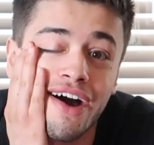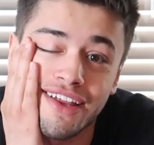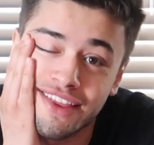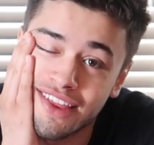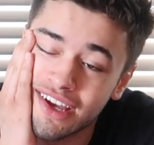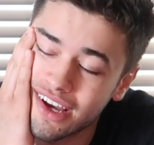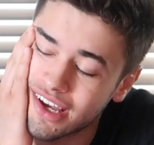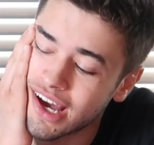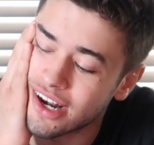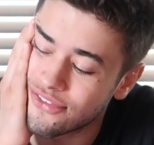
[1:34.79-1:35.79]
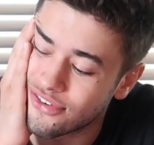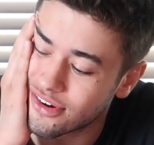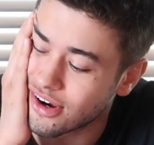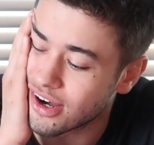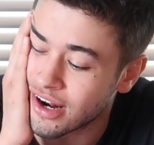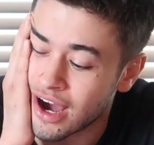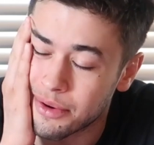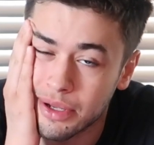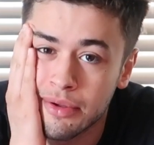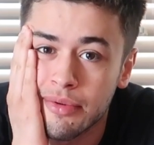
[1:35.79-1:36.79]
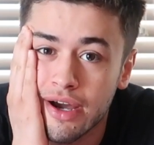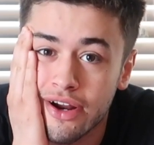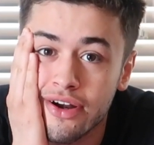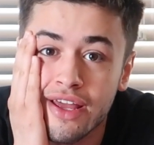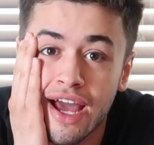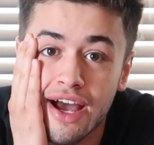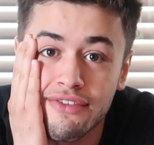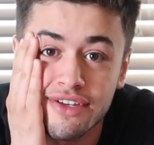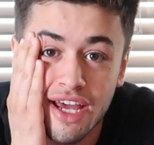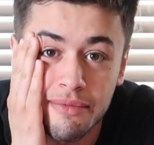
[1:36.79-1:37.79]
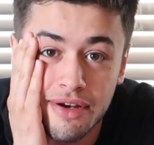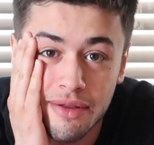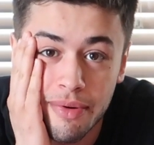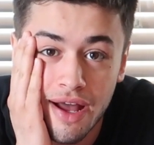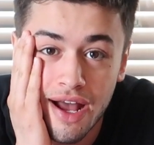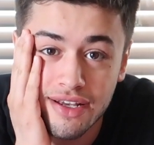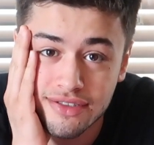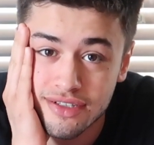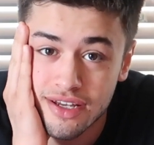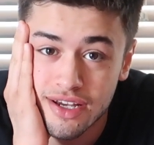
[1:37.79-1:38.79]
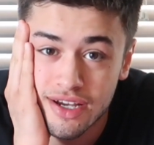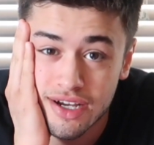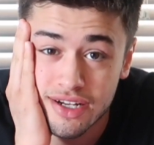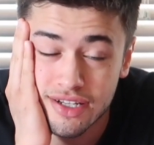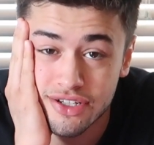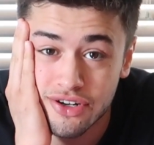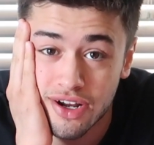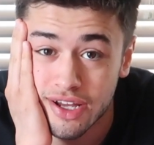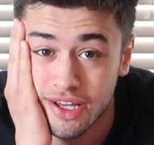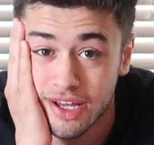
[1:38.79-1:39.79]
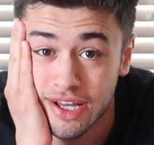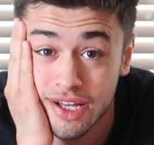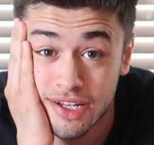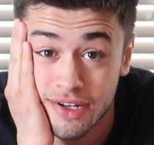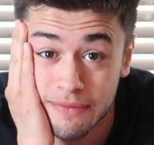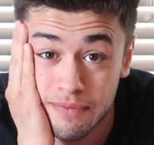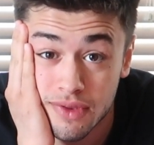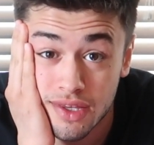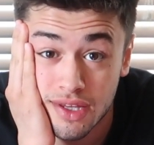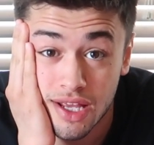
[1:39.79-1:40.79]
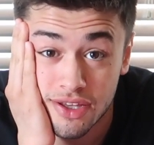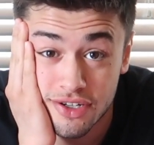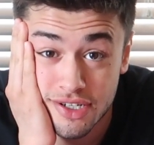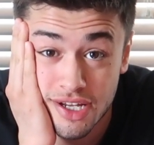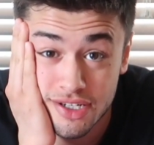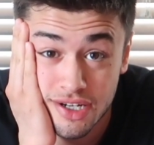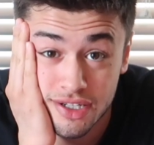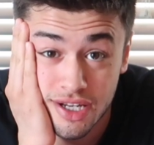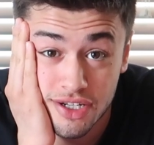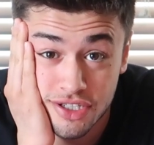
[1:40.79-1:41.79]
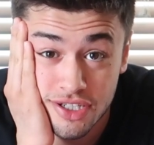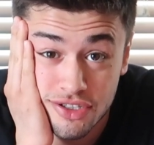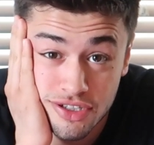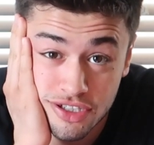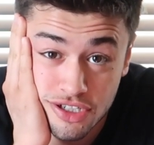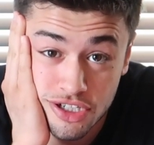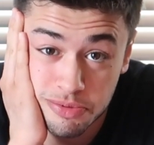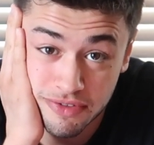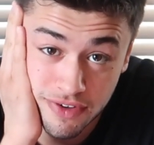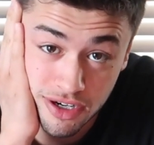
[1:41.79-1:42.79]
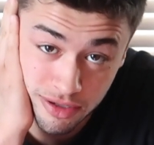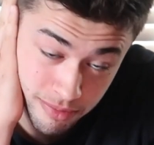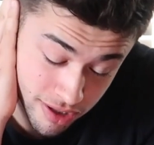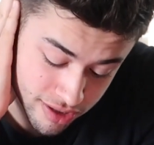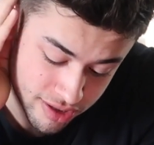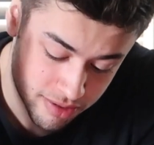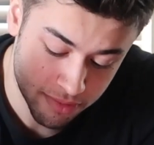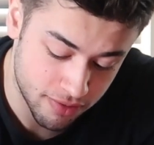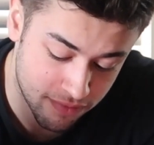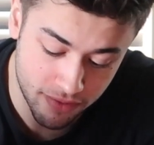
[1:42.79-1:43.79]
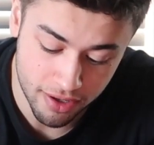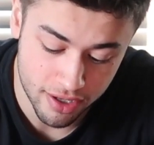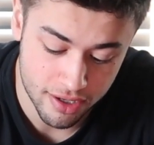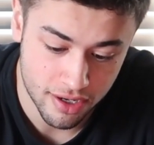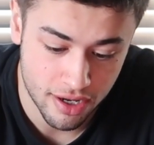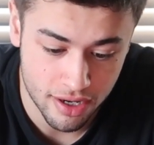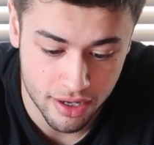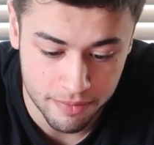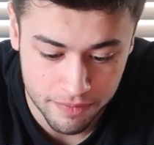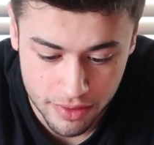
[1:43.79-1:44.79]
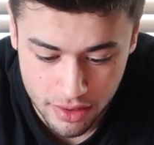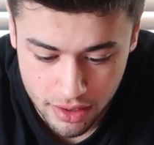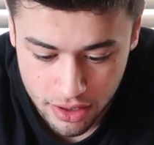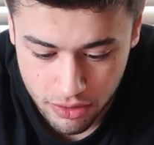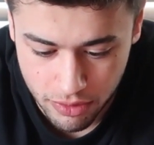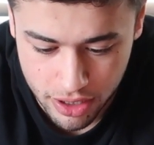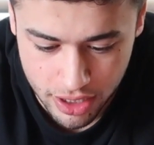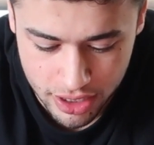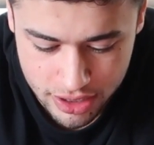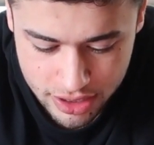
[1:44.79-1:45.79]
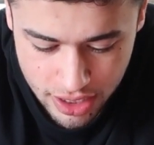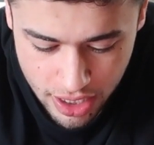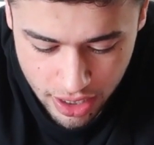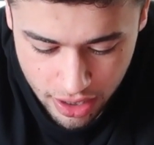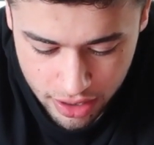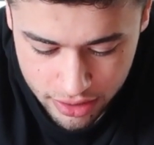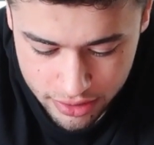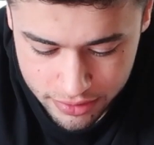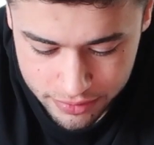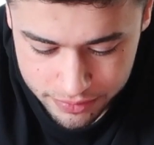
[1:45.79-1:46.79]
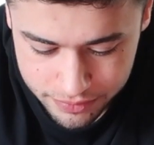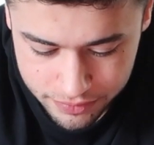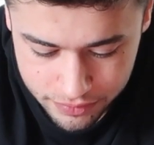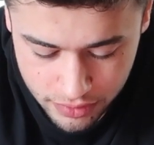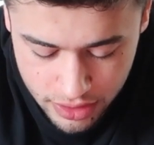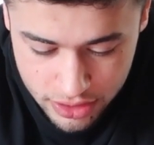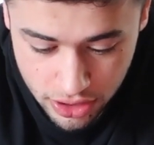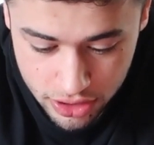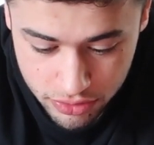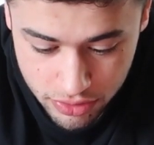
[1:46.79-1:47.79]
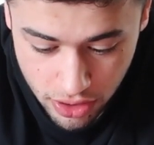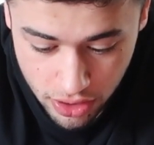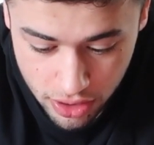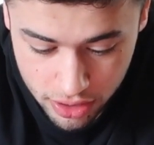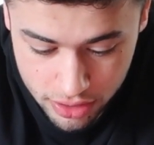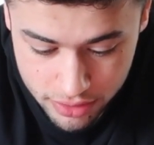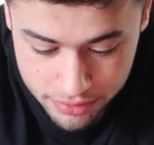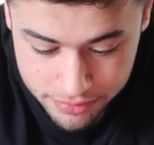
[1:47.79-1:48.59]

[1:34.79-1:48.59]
I think I kind of forgot how many people I already have DM'd in the past. Could try and get their attention, so this could just be very embarrassing, but fuck it. What could I say? He's got a new dog.